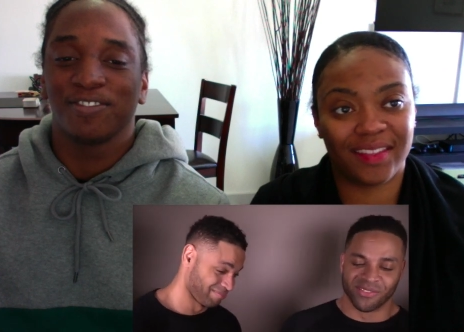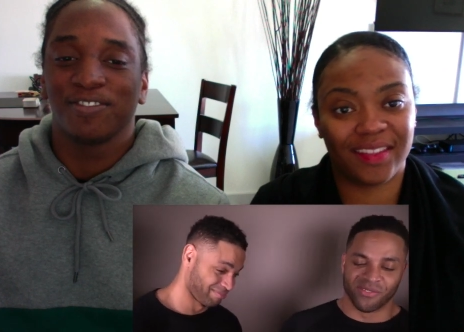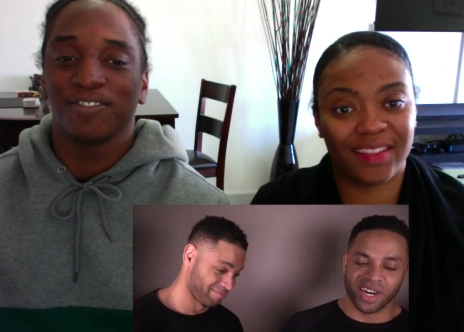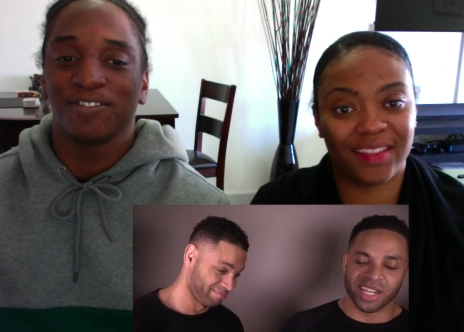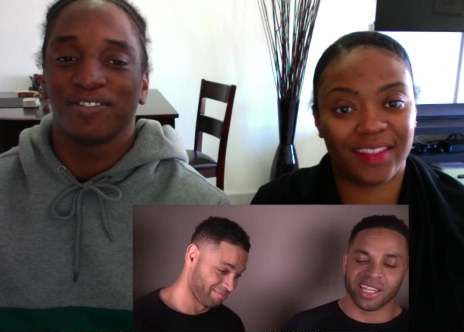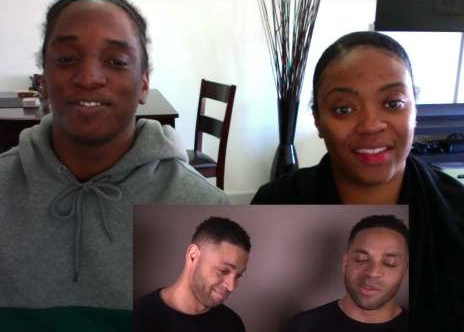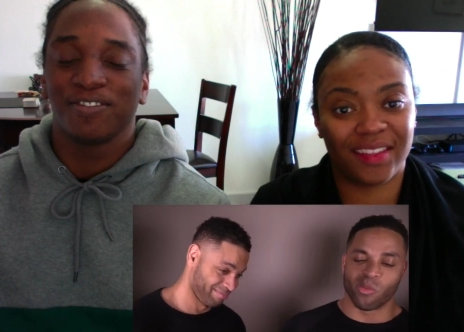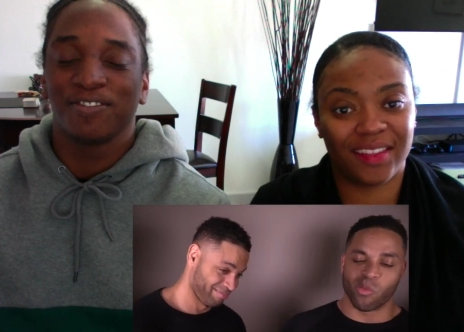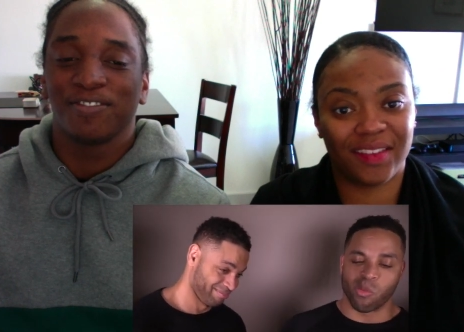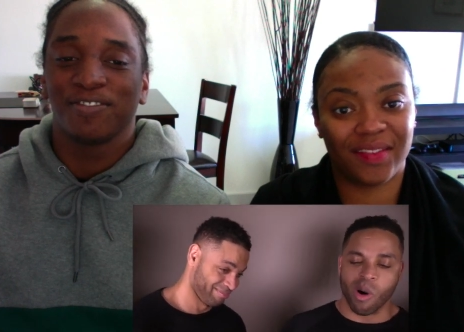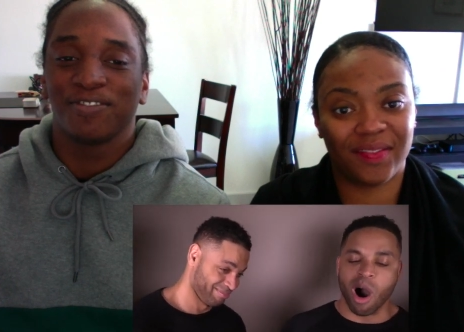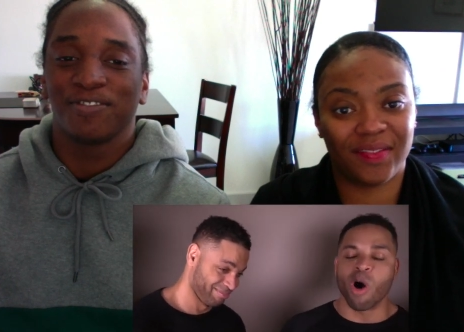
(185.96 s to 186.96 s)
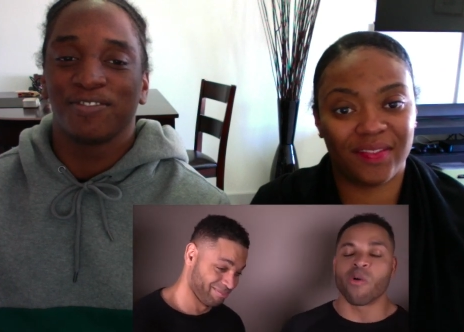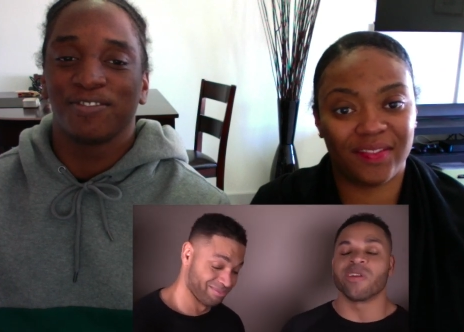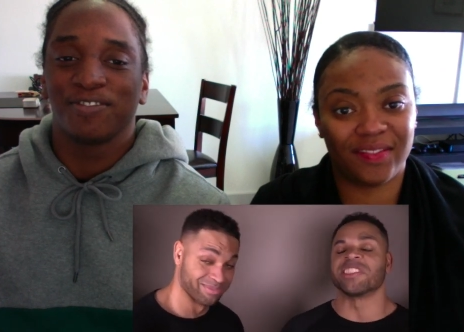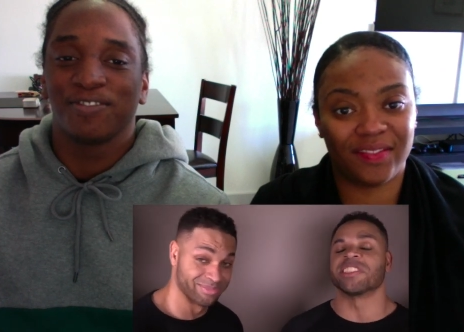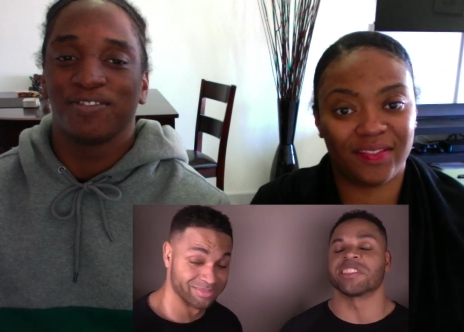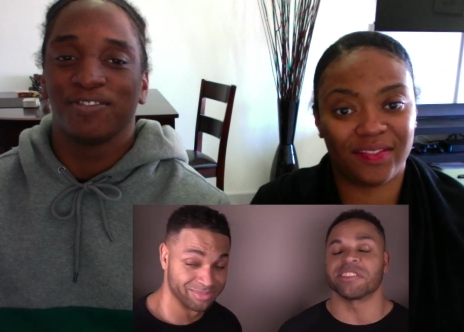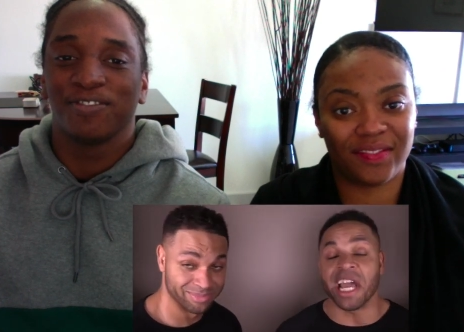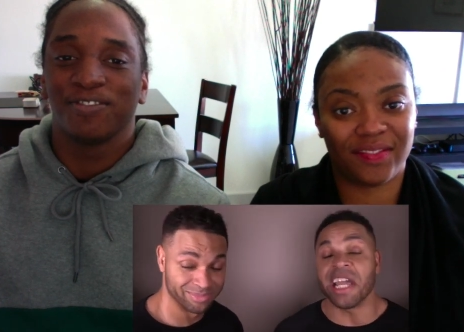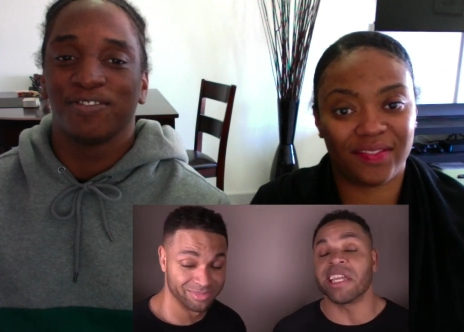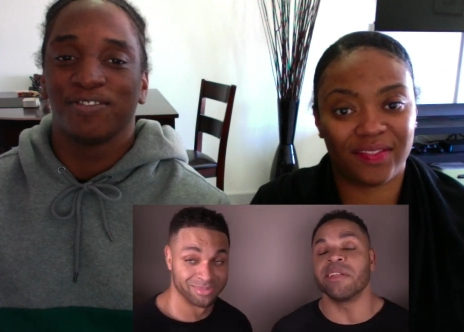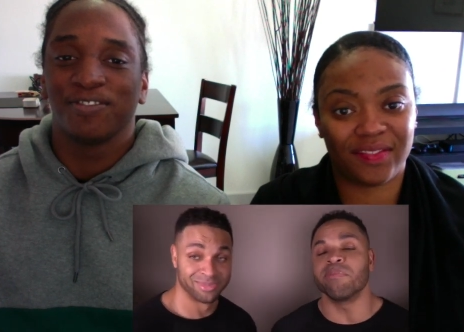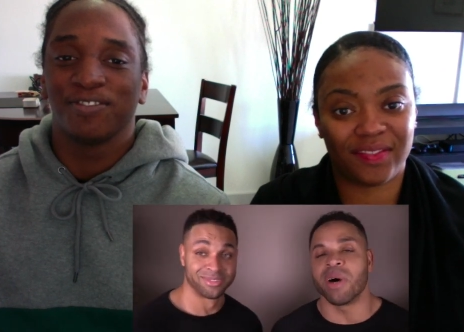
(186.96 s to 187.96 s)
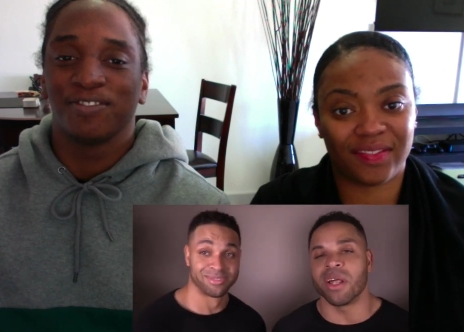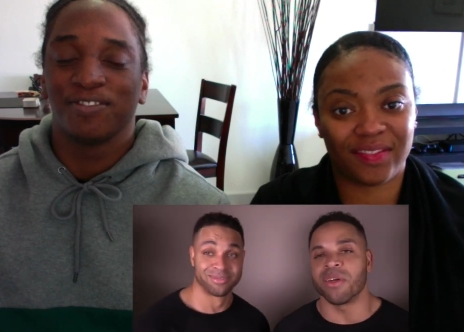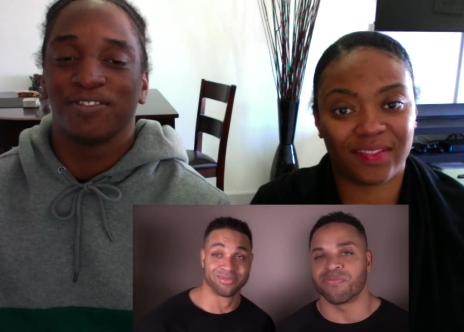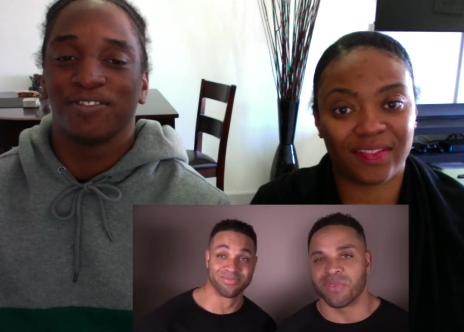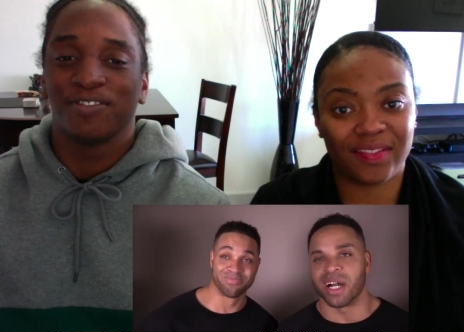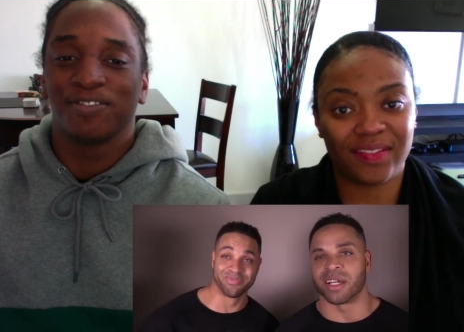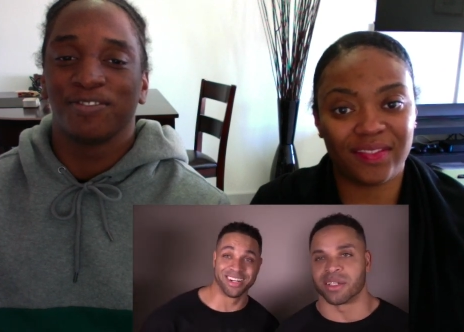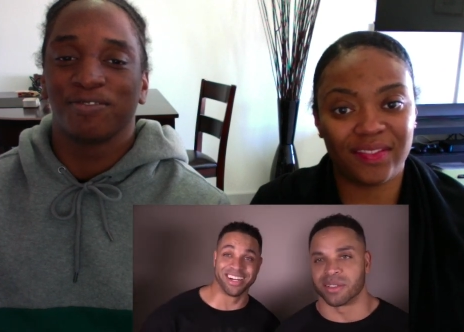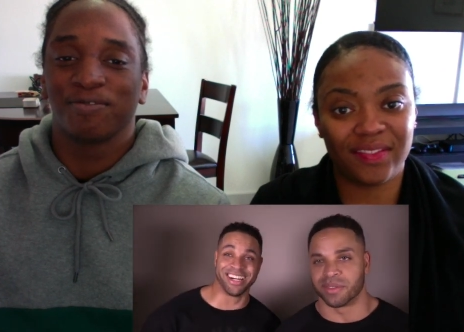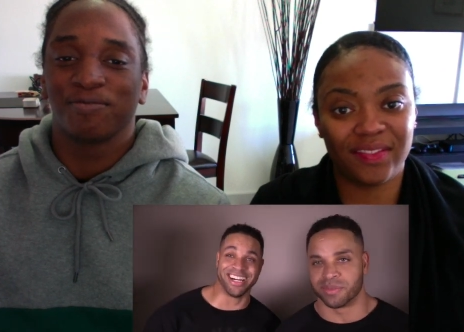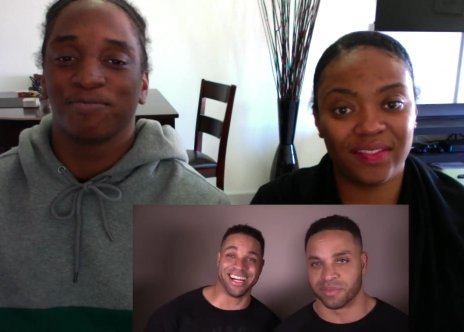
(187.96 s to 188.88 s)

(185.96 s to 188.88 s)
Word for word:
Speaker 1: Fucking walrus stinking motherfucker.